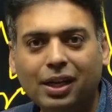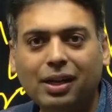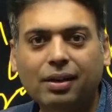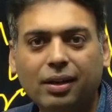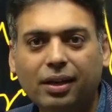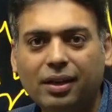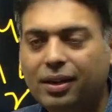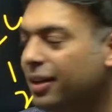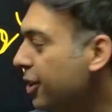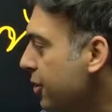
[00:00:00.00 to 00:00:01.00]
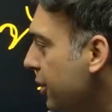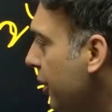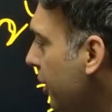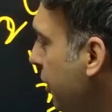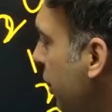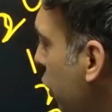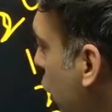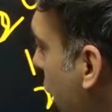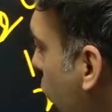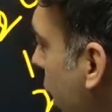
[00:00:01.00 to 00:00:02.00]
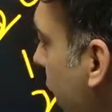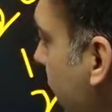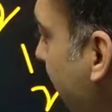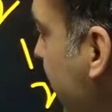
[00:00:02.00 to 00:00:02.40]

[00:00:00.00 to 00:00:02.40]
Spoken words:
in a country. So you can work